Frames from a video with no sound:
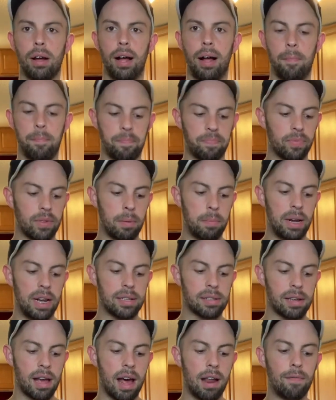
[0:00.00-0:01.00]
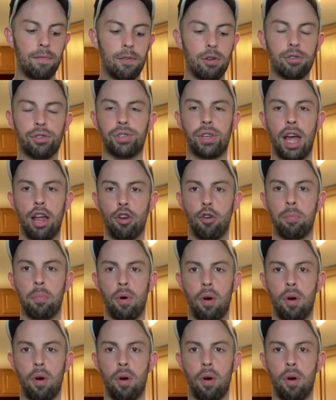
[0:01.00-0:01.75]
I mean, it's kind of your standard